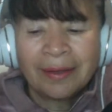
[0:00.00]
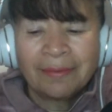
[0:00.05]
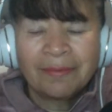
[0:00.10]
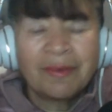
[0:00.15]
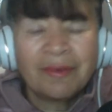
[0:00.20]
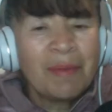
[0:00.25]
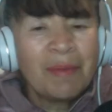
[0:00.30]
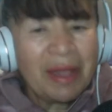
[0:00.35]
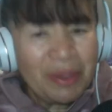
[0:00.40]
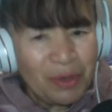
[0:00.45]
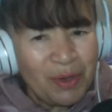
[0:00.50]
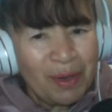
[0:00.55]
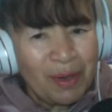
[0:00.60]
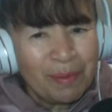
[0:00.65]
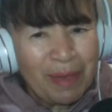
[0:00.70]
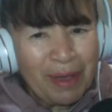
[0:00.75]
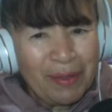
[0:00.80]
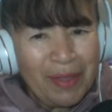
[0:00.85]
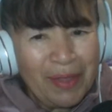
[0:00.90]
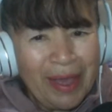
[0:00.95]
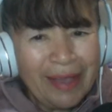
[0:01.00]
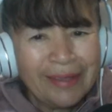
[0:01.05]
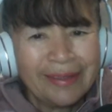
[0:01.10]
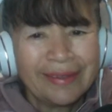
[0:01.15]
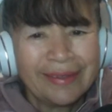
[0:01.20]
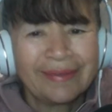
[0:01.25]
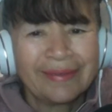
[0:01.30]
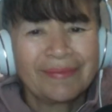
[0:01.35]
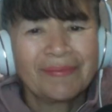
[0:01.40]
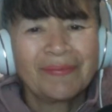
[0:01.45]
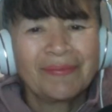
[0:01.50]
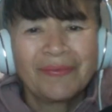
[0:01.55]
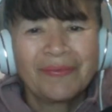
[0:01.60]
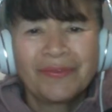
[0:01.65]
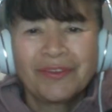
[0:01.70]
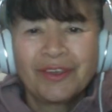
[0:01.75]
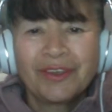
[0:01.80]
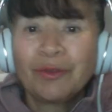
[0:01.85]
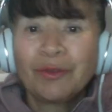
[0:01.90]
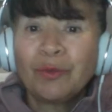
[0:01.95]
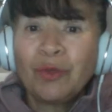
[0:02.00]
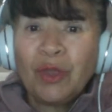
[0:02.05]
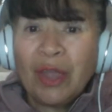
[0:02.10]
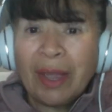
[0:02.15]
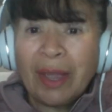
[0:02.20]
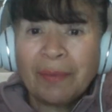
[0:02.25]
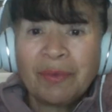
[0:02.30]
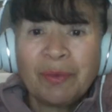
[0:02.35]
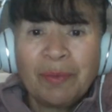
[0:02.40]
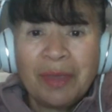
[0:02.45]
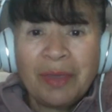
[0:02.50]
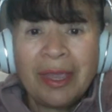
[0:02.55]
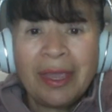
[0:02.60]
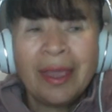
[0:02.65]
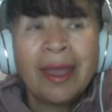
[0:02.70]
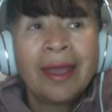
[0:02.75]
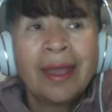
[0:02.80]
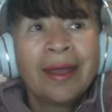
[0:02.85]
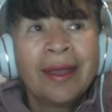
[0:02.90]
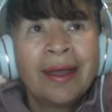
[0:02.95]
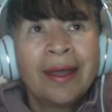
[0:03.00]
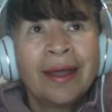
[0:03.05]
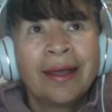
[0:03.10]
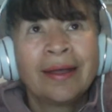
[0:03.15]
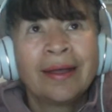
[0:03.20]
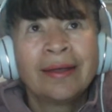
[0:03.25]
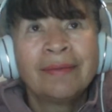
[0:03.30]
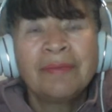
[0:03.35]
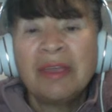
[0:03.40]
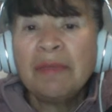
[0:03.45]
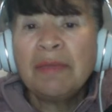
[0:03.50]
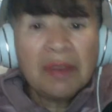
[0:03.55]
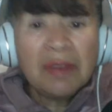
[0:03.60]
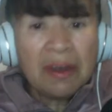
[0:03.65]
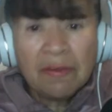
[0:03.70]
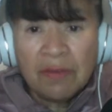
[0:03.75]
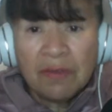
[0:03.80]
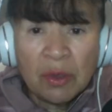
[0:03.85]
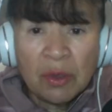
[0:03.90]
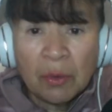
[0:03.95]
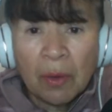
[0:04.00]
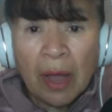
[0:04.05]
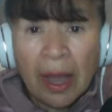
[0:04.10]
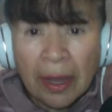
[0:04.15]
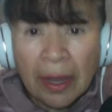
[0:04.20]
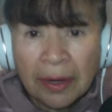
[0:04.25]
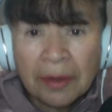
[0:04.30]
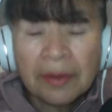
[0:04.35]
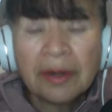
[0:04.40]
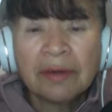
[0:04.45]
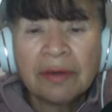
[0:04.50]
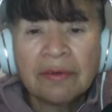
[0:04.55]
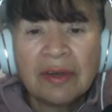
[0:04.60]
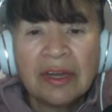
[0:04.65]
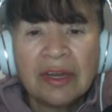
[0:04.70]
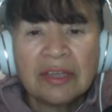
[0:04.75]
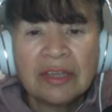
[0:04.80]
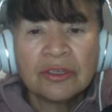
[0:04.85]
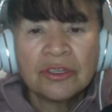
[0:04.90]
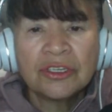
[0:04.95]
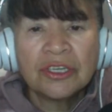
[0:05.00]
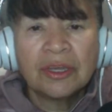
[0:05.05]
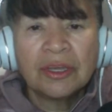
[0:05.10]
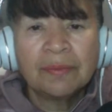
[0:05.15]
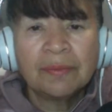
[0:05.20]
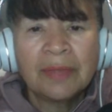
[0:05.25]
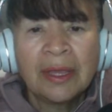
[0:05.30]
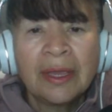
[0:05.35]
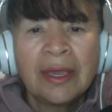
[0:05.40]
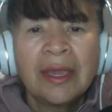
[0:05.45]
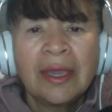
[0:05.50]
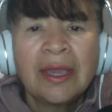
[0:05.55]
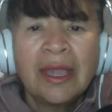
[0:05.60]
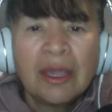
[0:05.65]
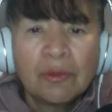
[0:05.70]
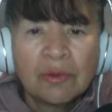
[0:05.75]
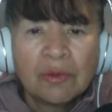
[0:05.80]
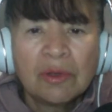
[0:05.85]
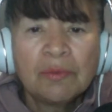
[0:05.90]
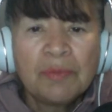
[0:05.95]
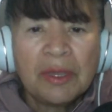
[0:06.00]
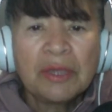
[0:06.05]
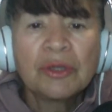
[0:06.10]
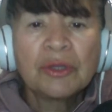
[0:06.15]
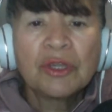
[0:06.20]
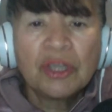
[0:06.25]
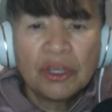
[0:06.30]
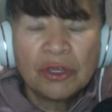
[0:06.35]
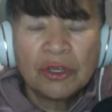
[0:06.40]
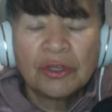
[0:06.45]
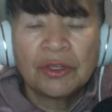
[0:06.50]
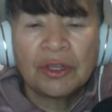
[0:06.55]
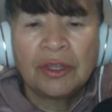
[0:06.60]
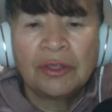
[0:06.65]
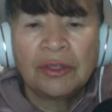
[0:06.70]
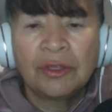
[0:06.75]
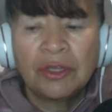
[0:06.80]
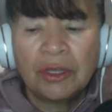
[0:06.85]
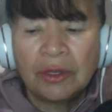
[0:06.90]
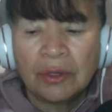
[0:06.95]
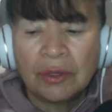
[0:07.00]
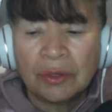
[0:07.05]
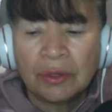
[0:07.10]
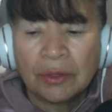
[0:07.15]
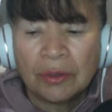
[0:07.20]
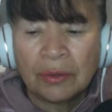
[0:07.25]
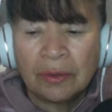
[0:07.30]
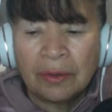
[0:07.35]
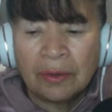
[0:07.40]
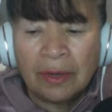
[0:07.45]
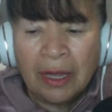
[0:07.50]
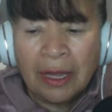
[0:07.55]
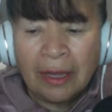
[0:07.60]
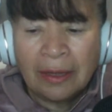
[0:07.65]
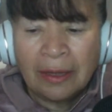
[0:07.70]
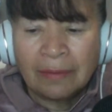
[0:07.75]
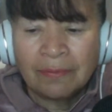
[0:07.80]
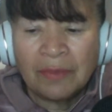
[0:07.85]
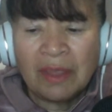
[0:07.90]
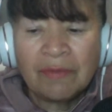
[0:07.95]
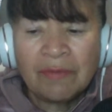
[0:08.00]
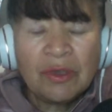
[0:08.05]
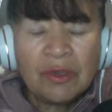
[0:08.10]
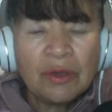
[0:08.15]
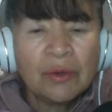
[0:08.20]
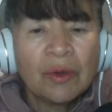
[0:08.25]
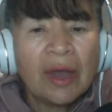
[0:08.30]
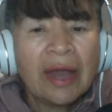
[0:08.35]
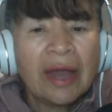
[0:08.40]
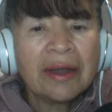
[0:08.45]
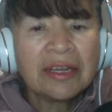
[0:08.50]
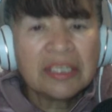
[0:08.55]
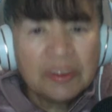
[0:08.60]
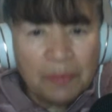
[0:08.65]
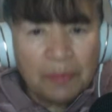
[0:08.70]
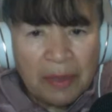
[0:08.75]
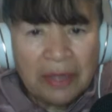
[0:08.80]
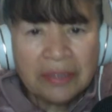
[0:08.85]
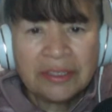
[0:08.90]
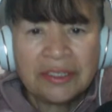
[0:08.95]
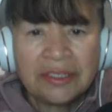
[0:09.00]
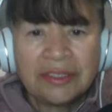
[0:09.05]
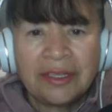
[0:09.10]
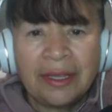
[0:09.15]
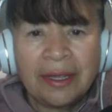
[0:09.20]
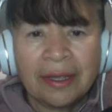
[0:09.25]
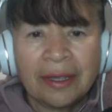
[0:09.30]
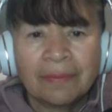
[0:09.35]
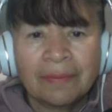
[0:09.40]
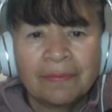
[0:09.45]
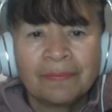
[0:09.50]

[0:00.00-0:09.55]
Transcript: remind you about that. So you have to be, even if you are in a relationship, it will be good to, if you are experiencing